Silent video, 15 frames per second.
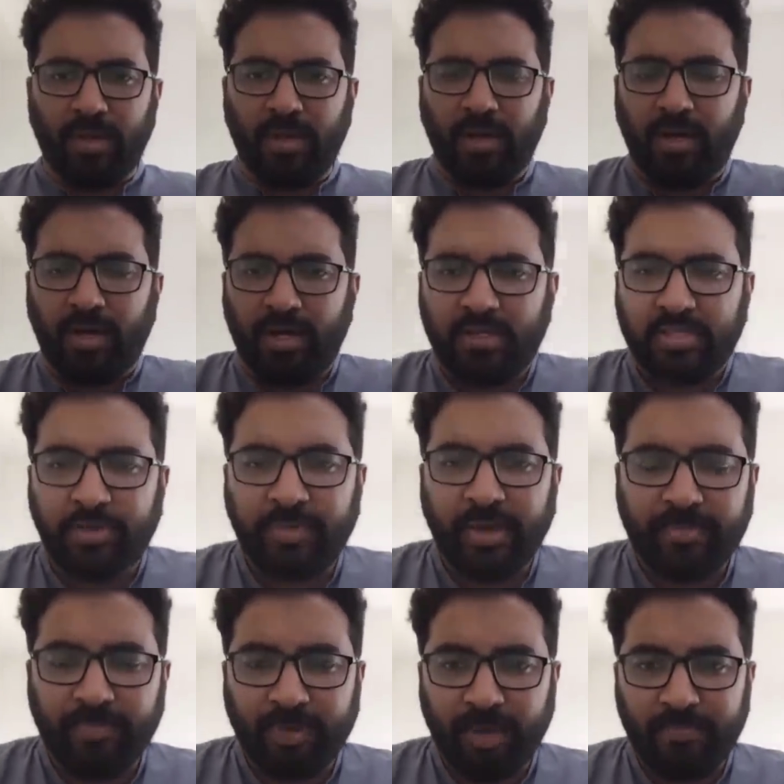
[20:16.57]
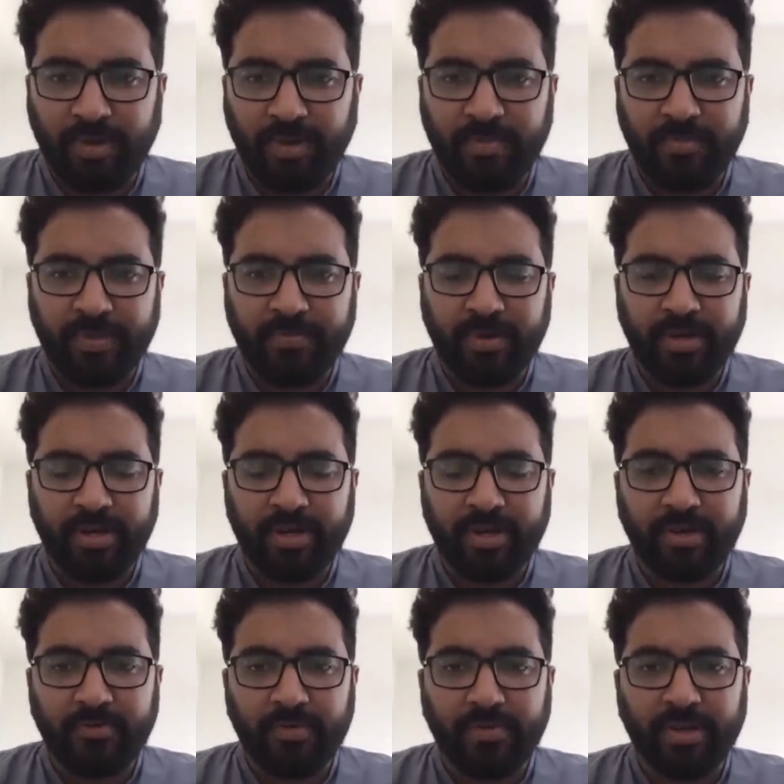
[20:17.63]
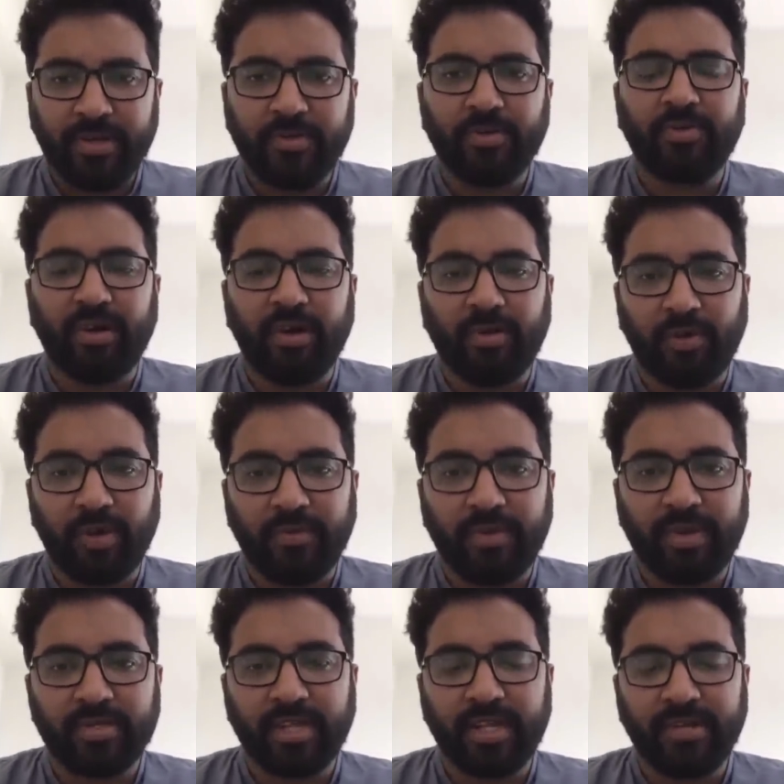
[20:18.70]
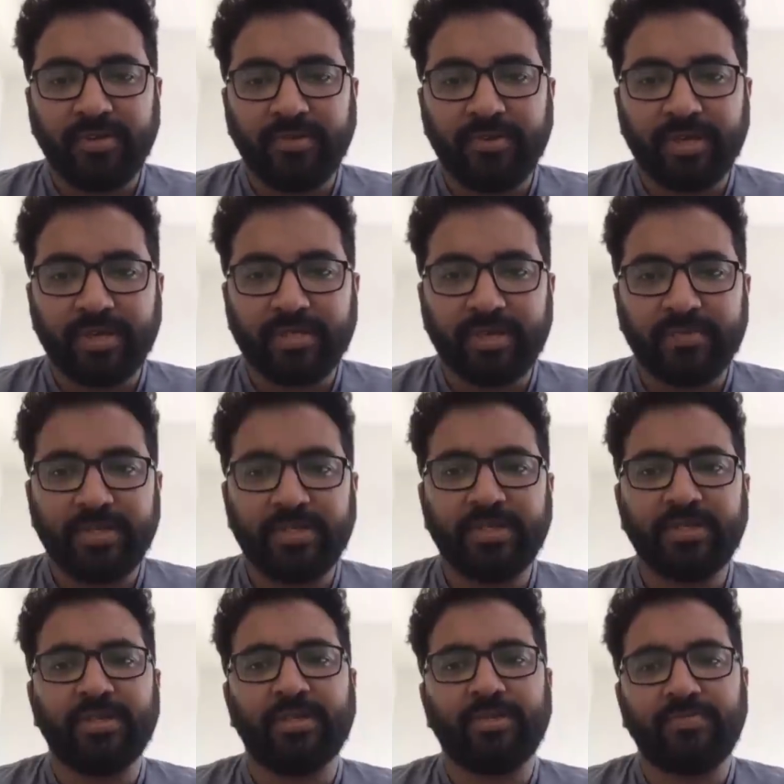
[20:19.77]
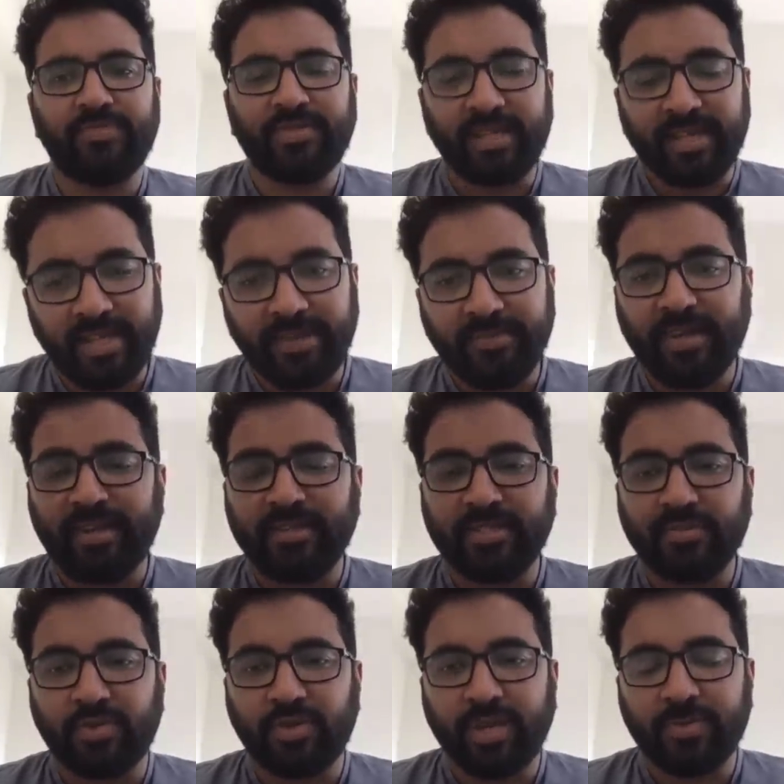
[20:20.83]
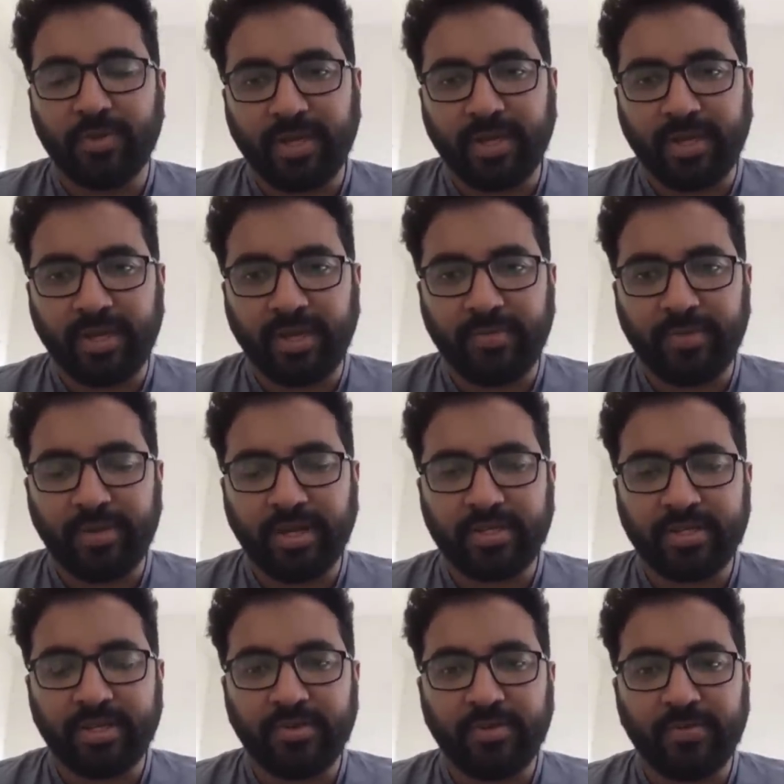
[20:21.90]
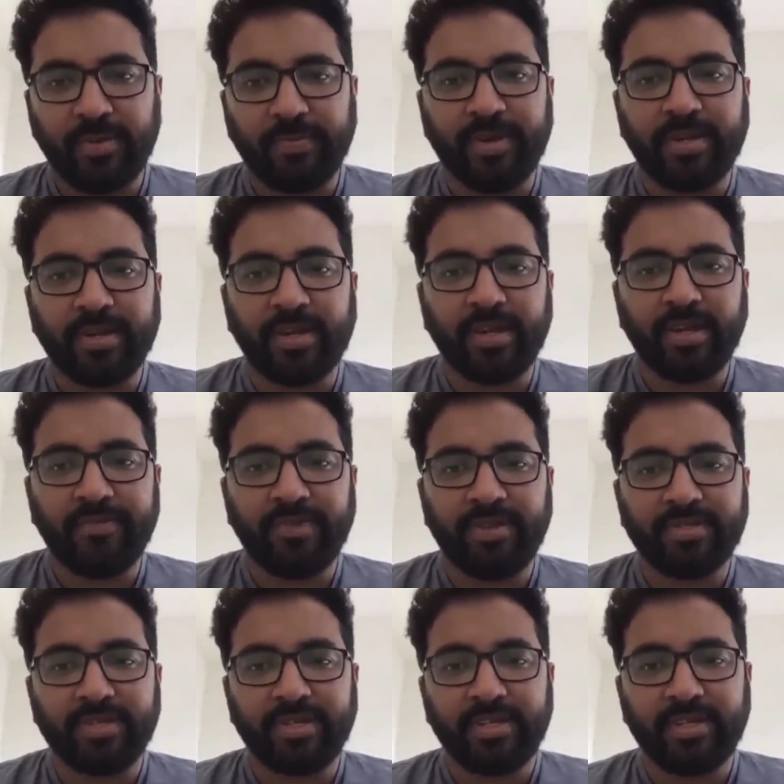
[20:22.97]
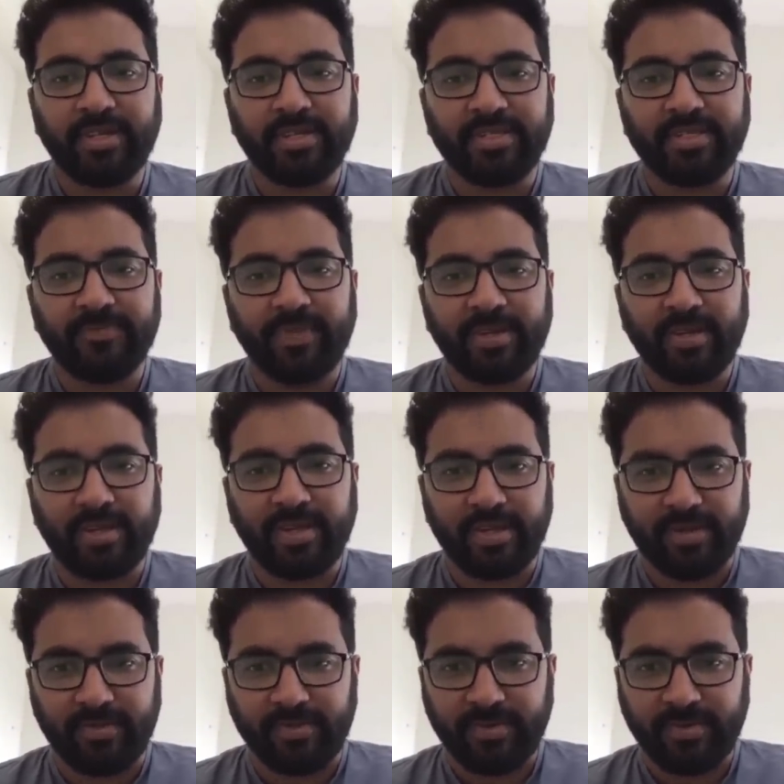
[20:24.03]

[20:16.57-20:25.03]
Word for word: Uh, Swami, complete paper reading would be good, uh, whatever is relevant for the examination. Uh, general awareness is what I'm looking at. I'm not asking you to prepare current affairs in an intensive manner right now.